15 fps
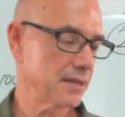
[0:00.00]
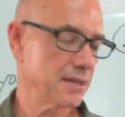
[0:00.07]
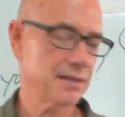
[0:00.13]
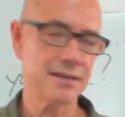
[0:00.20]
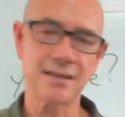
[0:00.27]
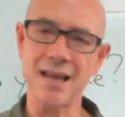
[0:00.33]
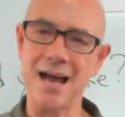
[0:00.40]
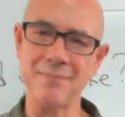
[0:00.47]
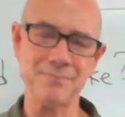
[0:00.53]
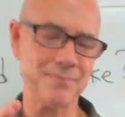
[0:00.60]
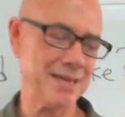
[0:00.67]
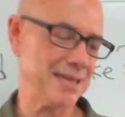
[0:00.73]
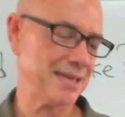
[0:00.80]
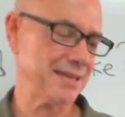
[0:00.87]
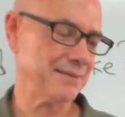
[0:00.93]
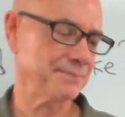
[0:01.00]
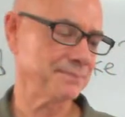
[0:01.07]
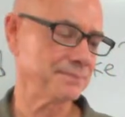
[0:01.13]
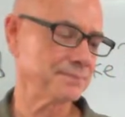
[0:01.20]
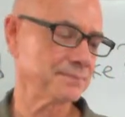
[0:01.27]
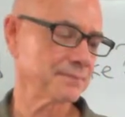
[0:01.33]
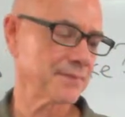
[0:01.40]
Not me.
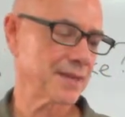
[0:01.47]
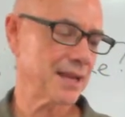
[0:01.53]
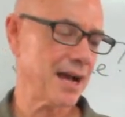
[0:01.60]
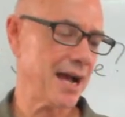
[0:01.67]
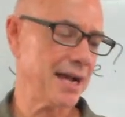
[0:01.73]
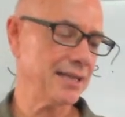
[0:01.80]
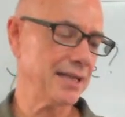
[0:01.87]
I